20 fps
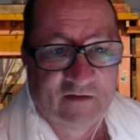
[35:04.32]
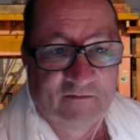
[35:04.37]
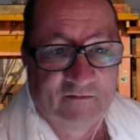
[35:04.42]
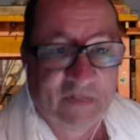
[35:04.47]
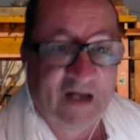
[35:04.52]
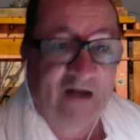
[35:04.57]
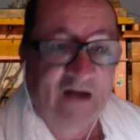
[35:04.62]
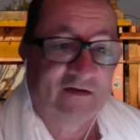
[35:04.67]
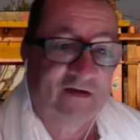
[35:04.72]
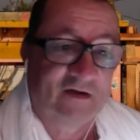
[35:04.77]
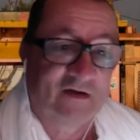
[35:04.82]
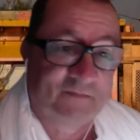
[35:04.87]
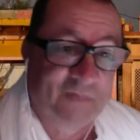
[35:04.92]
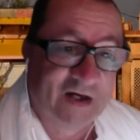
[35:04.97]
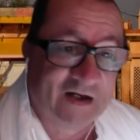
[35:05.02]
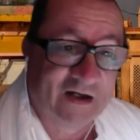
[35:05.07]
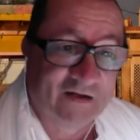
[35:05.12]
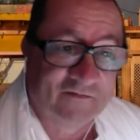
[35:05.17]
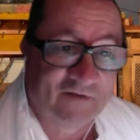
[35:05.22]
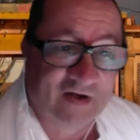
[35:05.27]
But the
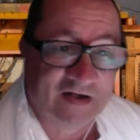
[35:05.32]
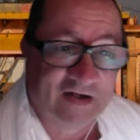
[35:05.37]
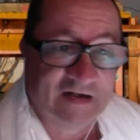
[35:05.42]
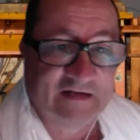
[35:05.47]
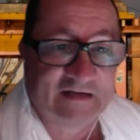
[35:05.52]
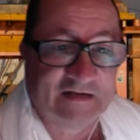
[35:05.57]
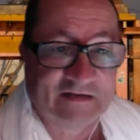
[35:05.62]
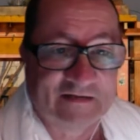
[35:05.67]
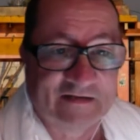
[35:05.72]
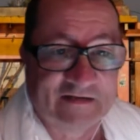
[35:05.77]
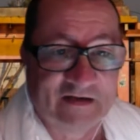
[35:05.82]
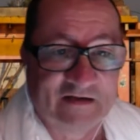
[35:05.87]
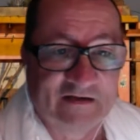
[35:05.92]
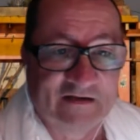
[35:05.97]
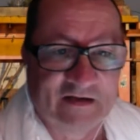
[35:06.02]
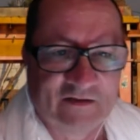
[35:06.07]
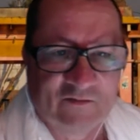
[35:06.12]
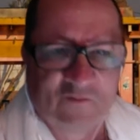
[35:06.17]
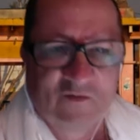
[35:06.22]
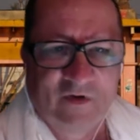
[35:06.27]
Bhagavad Gita say
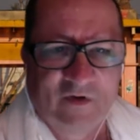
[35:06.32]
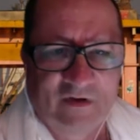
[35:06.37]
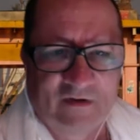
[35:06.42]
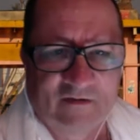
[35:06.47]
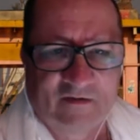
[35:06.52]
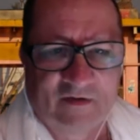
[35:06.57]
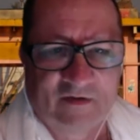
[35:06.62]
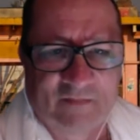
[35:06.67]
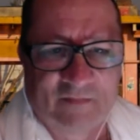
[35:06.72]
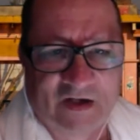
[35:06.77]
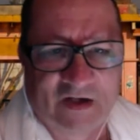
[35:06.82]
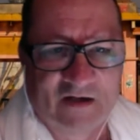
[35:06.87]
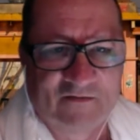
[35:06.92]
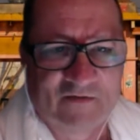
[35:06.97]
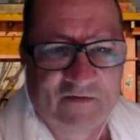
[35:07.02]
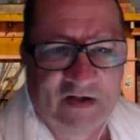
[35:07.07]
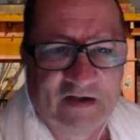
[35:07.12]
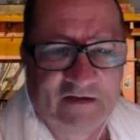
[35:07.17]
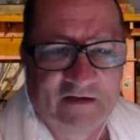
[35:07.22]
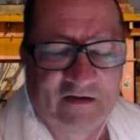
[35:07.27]
that. Where?
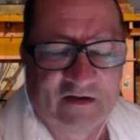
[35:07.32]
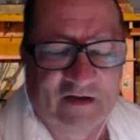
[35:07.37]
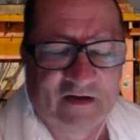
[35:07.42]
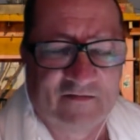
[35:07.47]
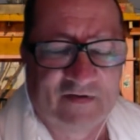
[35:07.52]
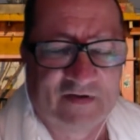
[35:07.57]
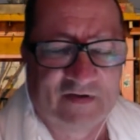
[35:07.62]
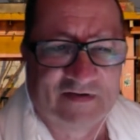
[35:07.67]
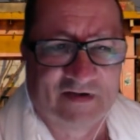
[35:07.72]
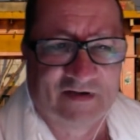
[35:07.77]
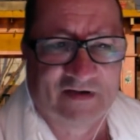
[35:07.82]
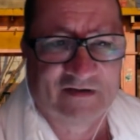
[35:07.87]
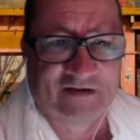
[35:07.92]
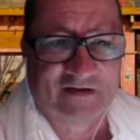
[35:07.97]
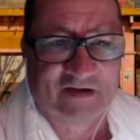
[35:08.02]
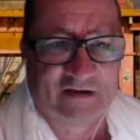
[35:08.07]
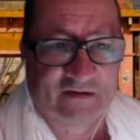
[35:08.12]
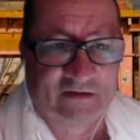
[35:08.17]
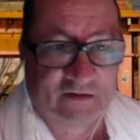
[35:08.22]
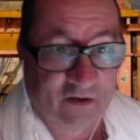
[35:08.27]
Bhagavad Gita never said
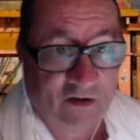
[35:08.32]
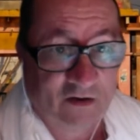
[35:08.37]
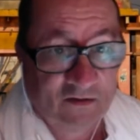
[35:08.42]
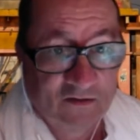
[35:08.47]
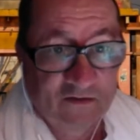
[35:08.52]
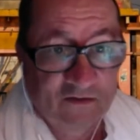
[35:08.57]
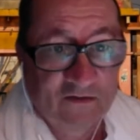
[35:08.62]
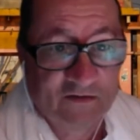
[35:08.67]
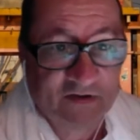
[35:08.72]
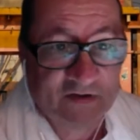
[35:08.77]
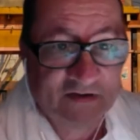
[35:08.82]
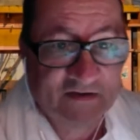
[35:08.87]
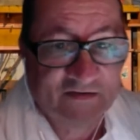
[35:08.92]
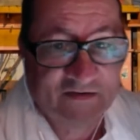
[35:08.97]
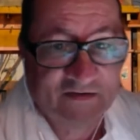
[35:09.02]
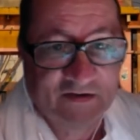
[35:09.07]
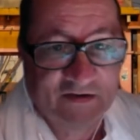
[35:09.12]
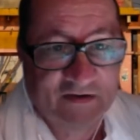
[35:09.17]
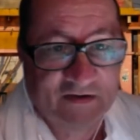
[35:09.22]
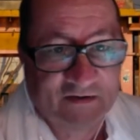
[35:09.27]
that. No, look,
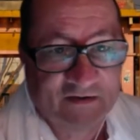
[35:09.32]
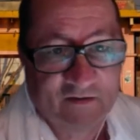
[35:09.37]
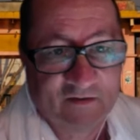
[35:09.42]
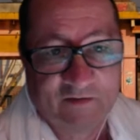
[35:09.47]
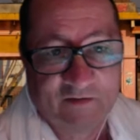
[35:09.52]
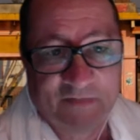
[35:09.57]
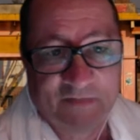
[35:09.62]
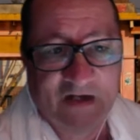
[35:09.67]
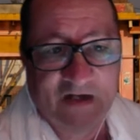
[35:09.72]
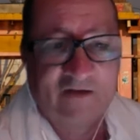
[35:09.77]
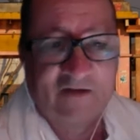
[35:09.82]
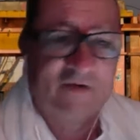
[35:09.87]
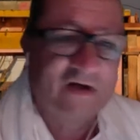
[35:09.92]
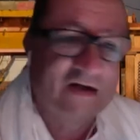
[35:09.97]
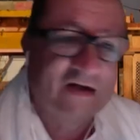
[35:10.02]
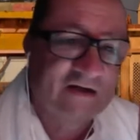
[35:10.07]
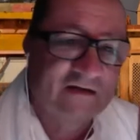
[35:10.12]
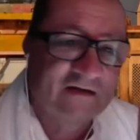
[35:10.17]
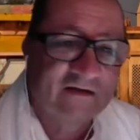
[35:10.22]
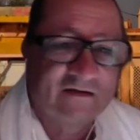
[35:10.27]
it's here. Well,
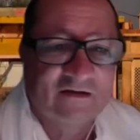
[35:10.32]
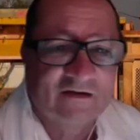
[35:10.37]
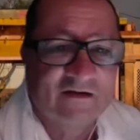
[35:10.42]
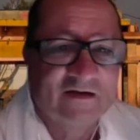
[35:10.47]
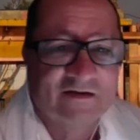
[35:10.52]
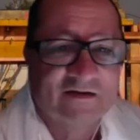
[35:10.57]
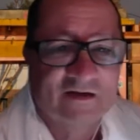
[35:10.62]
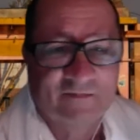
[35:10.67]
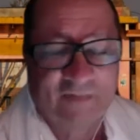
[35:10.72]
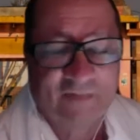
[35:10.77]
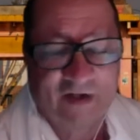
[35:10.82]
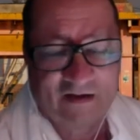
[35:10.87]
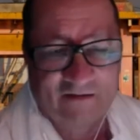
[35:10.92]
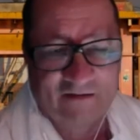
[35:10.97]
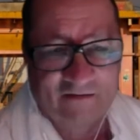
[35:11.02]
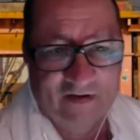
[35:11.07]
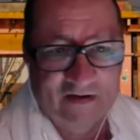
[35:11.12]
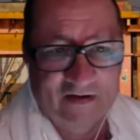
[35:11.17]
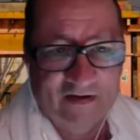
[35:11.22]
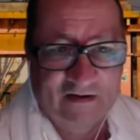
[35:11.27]
Bhagavad Gita, no, it's the
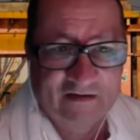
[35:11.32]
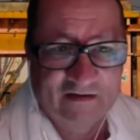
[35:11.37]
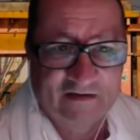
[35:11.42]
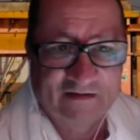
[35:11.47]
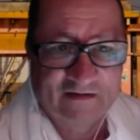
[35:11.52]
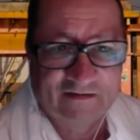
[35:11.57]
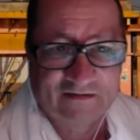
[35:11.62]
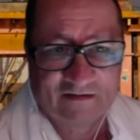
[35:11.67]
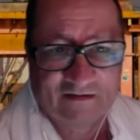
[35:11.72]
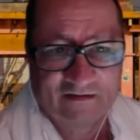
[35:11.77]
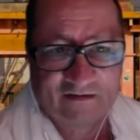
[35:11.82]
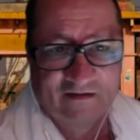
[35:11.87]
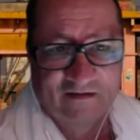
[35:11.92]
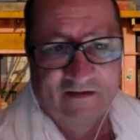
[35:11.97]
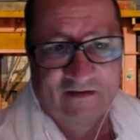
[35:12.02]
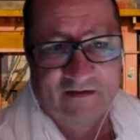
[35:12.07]
Bhagavad Gita.